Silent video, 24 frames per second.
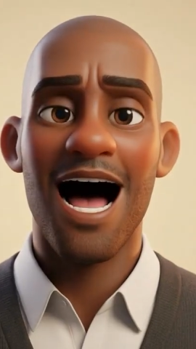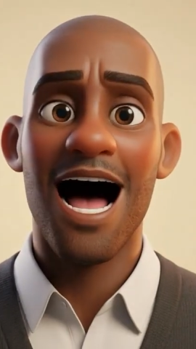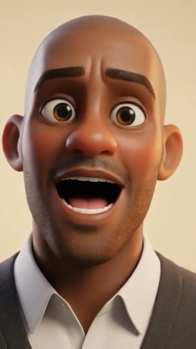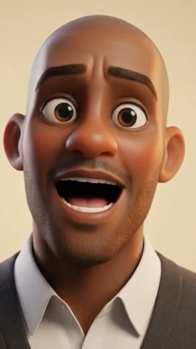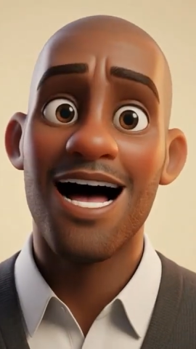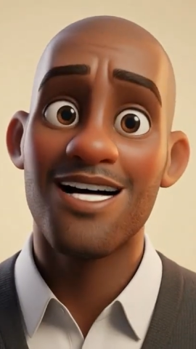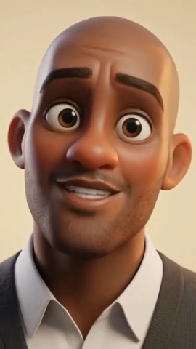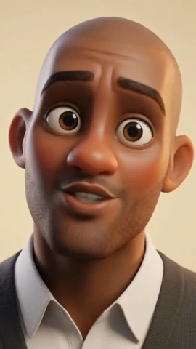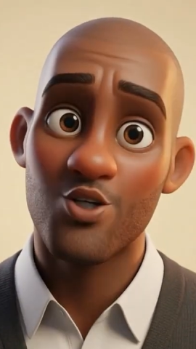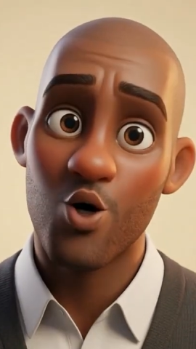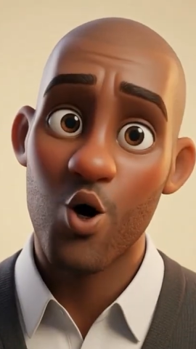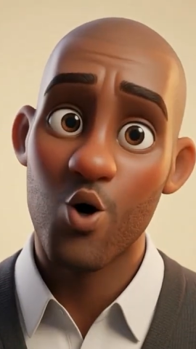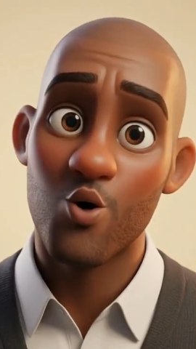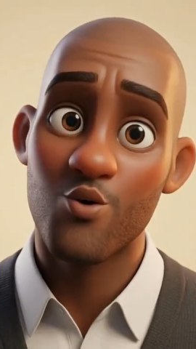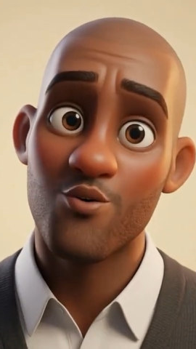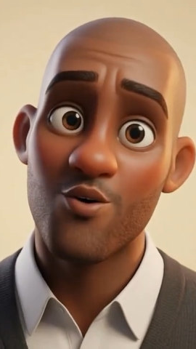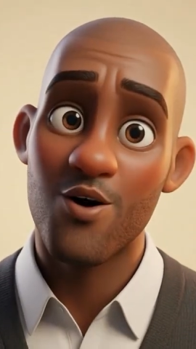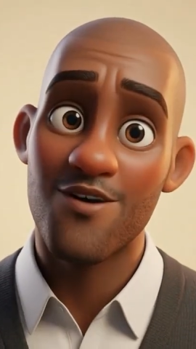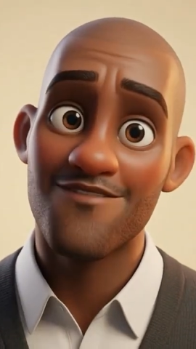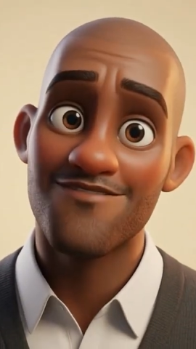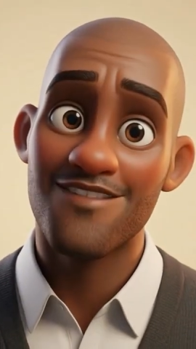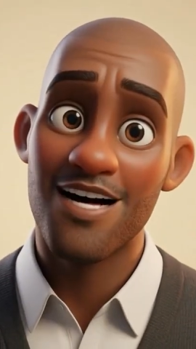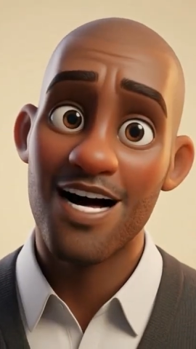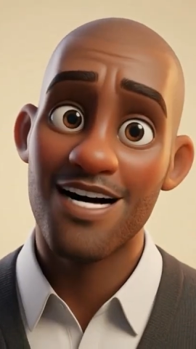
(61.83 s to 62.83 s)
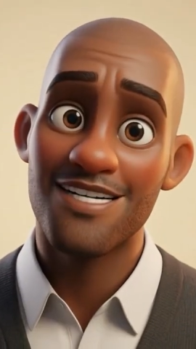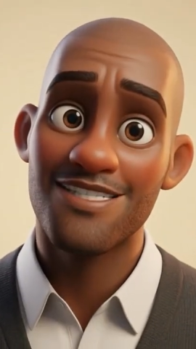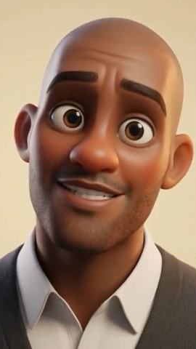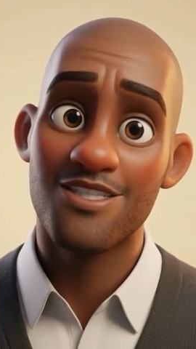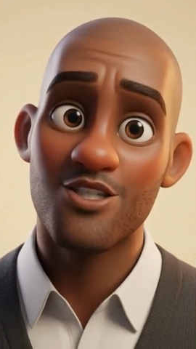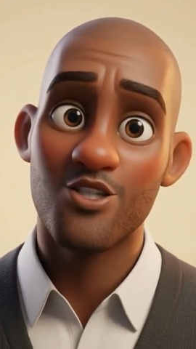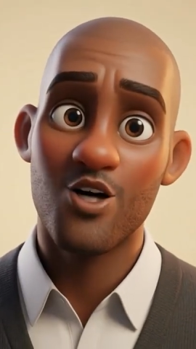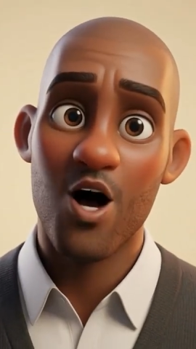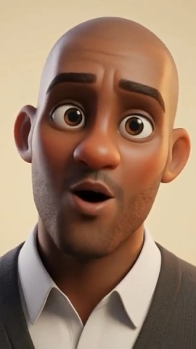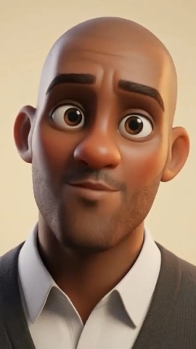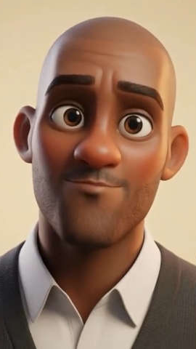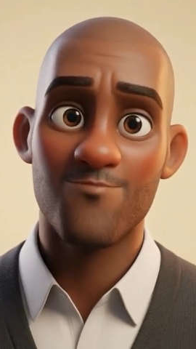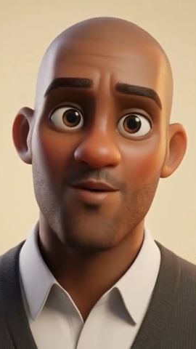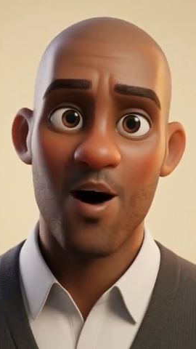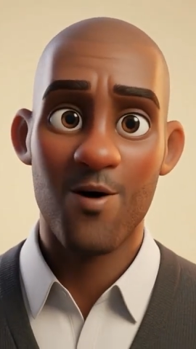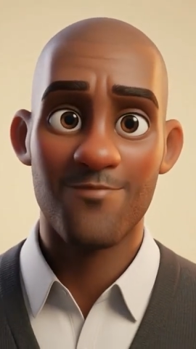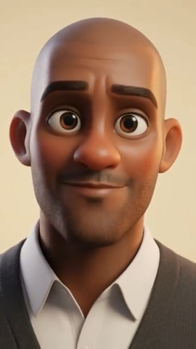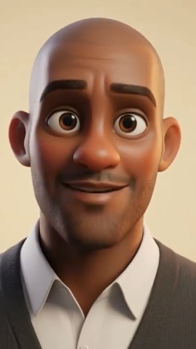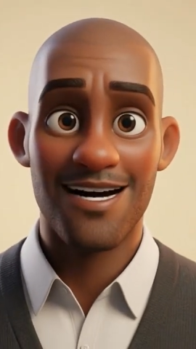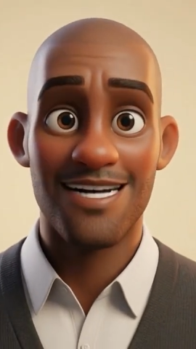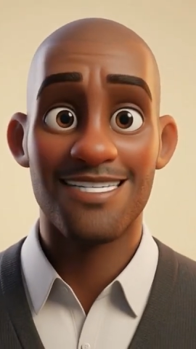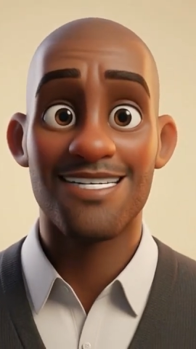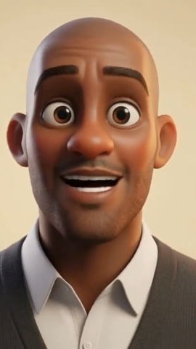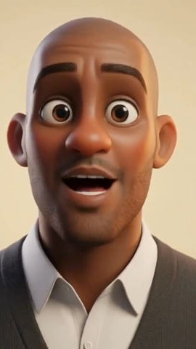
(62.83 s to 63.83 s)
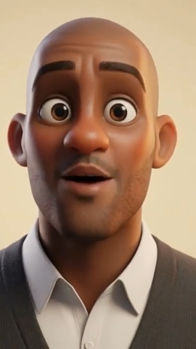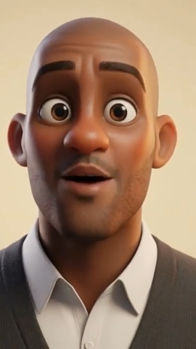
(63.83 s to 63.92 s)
A SQL Server Agent job is a